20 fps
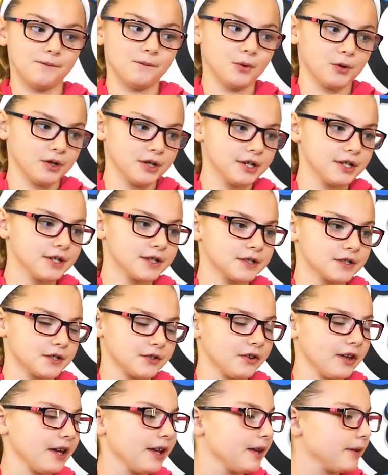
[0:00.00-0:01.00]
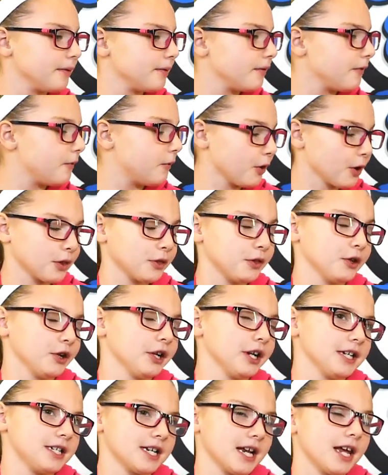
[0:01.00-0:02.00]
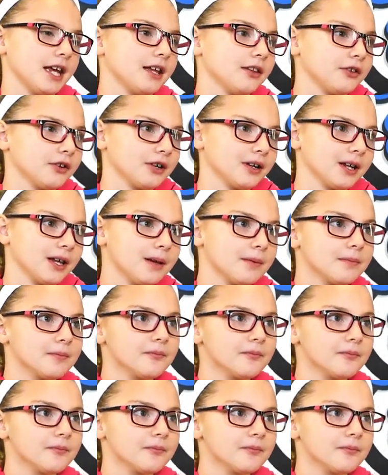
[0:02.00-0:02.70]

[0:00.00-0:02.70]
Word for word: Four to eight. Four thirty to... to eight thirty.